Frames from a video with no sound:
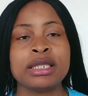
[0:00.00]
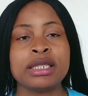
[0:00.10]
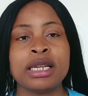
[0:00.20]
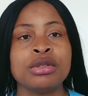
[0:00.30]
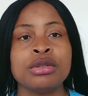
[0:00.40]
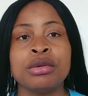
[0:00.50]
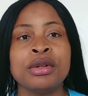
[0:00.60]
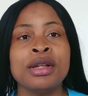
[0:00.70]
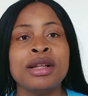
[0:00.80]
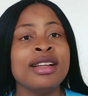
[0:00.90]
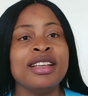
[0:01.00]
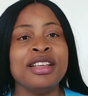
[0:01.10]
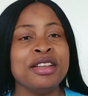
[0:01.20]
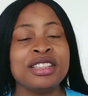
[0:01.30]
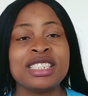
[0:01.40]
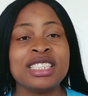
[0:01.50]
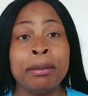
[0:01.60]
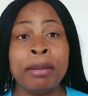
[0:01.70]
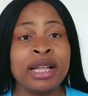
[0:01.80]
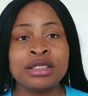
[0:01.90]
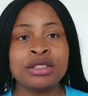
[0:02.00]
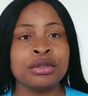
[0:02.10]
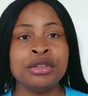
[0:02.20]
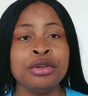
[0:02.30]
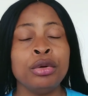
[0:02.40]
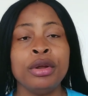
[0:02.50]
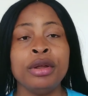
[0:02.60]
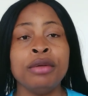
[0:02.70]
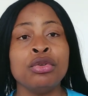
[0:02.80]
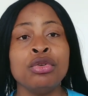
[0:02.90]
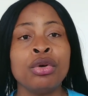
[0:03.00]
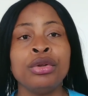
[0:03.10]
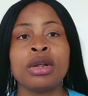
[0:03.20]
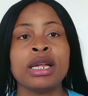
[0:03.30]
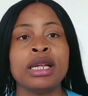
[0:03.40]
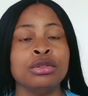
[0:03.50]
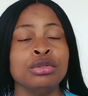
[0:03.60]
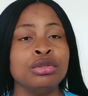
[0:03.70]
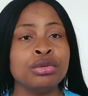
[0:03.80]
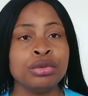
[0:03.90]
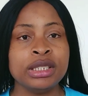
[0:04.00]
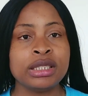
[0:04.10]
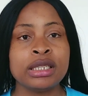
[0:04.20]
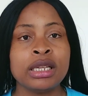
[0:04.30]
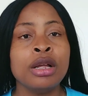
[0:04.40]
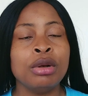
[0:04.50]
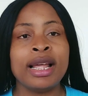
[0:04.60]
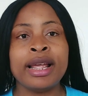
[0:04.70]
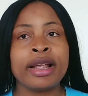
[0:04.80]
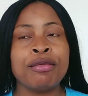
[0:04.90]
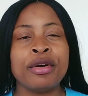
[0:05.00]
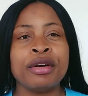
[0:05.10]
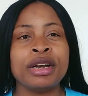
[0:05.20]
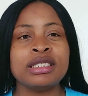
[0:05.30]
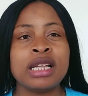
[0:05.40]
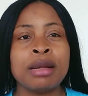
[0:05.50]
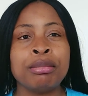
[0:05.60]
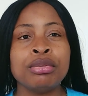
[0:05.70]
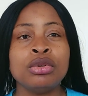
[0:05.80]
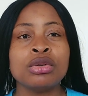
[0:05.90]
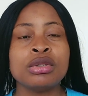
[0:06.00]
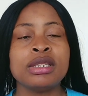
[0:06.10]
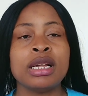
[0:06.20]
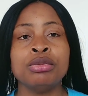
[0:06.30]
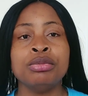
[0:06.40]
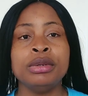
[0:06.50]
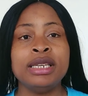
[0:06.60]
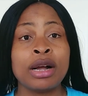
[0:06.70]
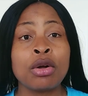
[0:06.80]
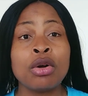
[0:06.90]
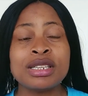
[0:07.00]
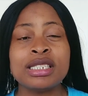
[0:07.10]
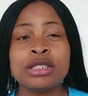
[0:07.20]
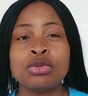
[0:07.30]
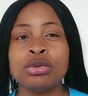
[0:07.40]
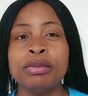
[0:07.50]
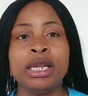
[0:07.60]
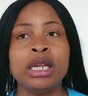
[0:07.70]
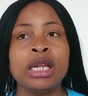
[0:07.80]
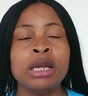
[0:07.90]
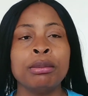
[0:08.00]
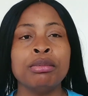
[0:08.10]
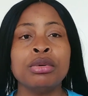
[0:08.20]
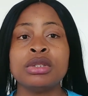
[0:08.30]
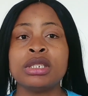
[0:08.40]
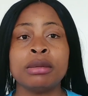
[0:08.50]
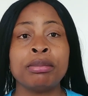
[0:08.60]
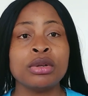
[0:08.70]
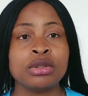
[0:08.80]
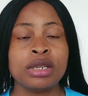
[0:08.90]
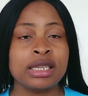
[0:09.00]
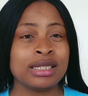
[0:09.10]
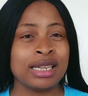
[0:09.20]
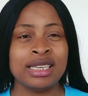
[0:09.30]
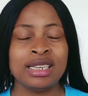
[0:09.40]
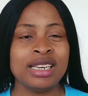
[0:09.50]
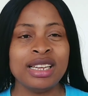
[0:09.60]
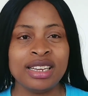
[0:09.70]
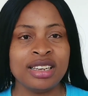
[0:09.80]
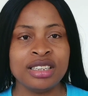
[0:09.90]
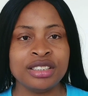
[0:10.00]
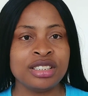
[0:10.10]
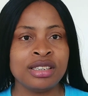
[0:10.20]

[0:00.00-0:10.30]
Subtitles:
So it depends on you. If you know you can do it, like for example, those that would be, their courses would be both in Portuguese and in English.